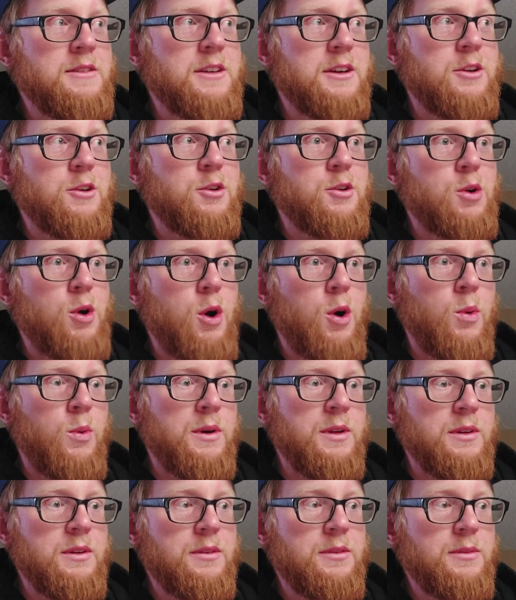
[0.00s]
Senator
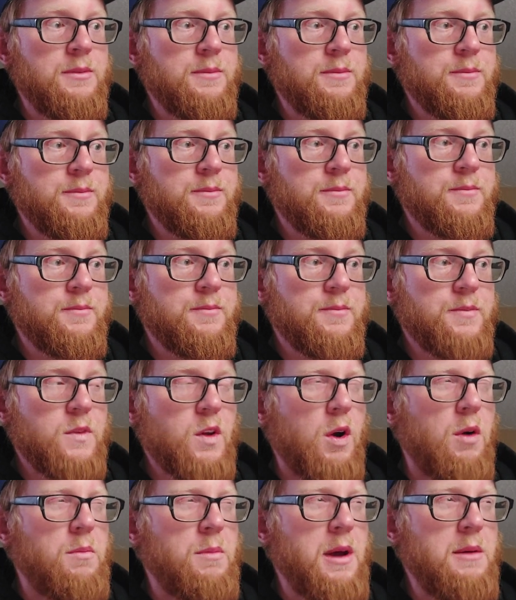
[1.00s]
Owens,
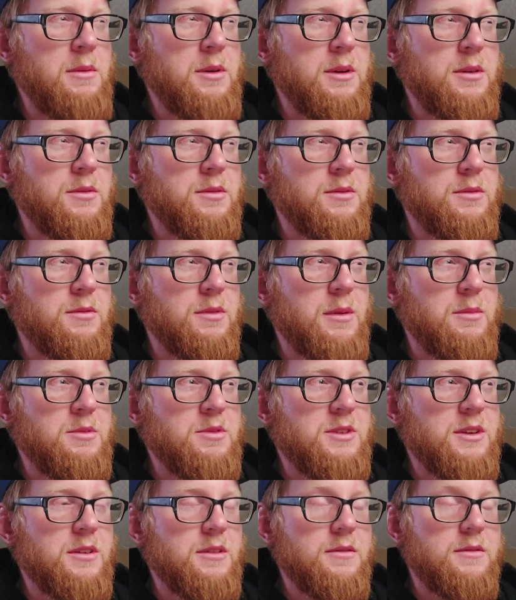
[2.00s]
or maybe he was a
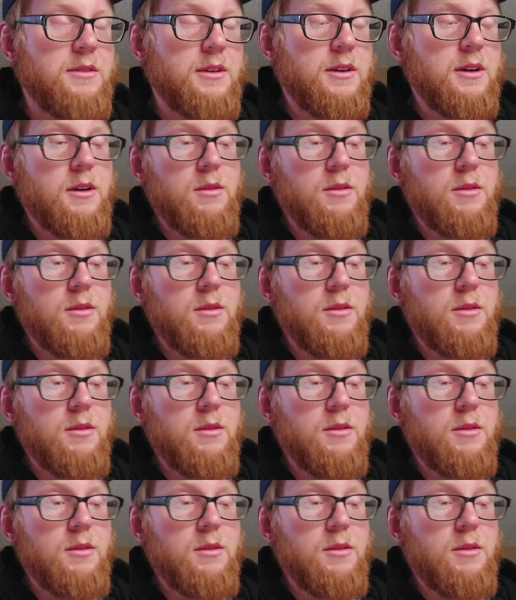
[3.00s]
representative.